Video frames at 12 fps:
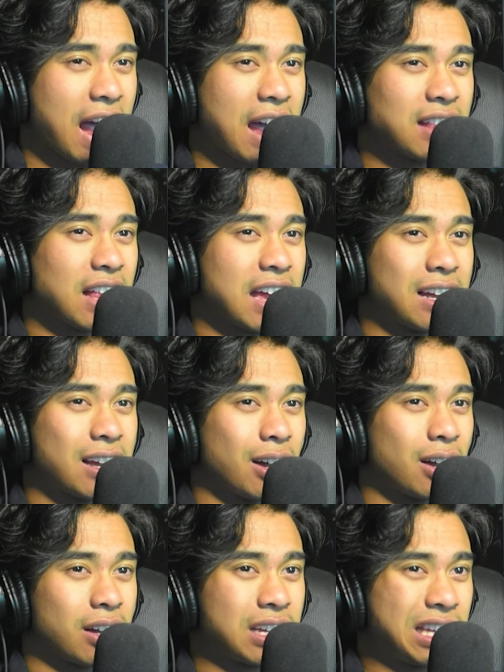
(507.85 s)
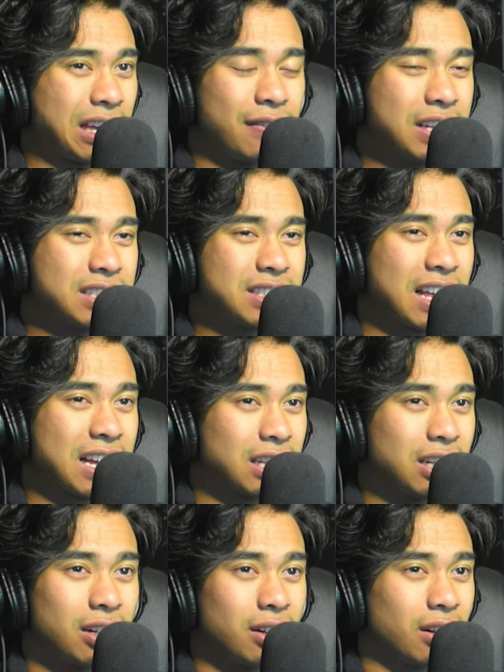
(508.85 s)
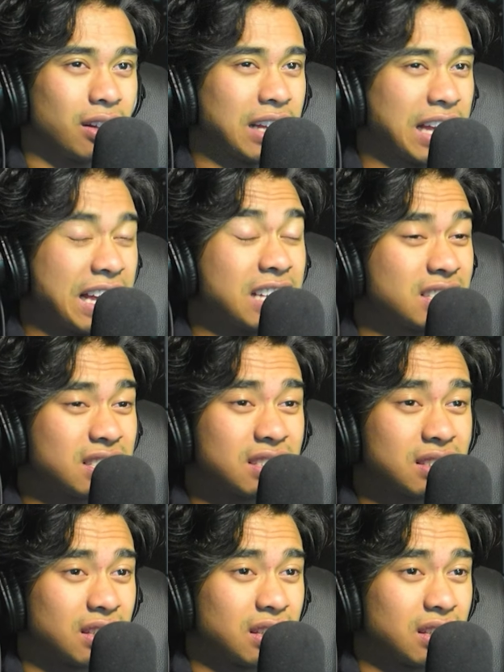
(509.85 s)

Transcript: and like give these like little hints